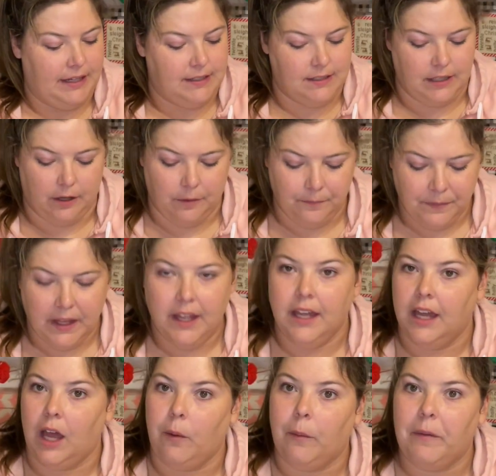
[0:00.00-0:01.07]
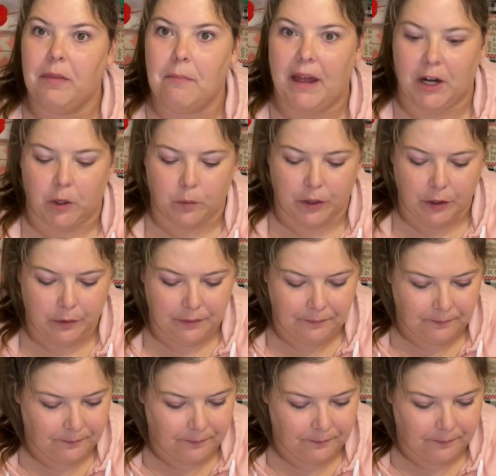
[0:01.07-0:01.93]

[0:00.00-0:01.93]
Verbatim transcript: So I went with Meadow Rue.